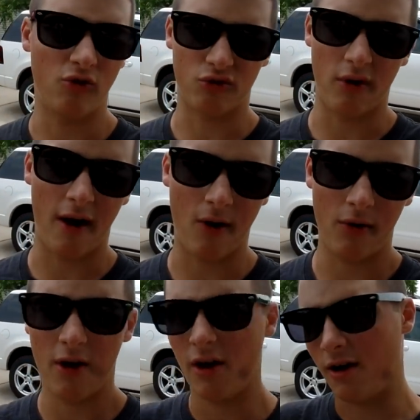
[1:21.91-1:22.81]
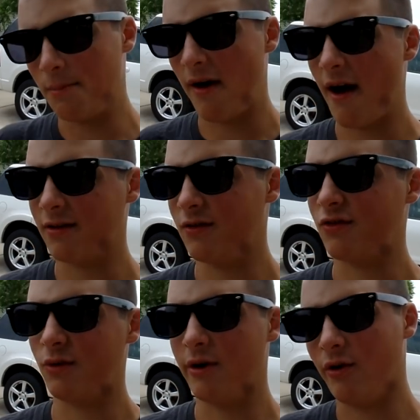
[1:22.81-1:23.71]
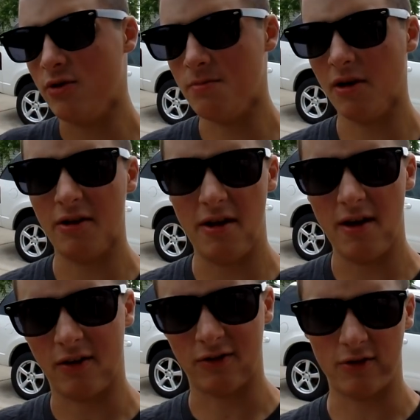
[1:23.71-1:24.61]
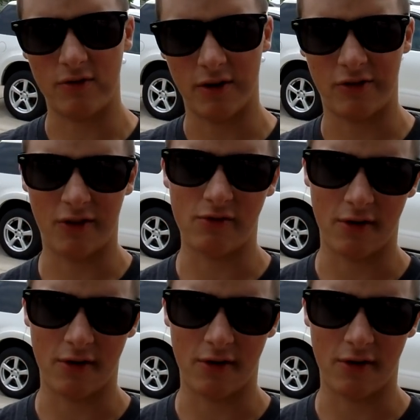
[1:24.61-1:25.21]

drought, compacted soil, humidity, etc., etc.,